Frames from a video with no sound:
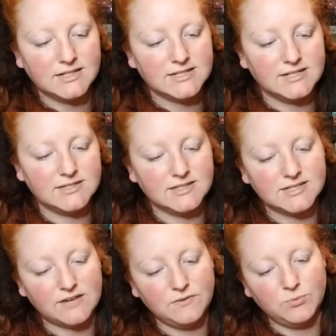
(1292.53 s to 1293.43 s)
it says the
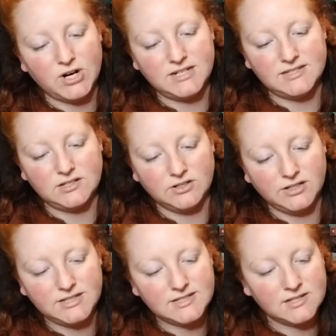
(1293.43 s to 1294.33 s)
Seven Brides
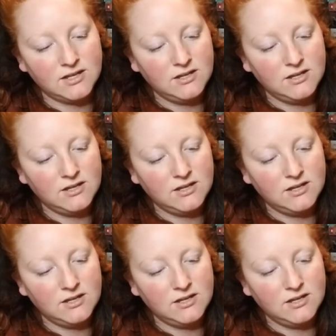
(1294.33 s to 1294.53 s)
series.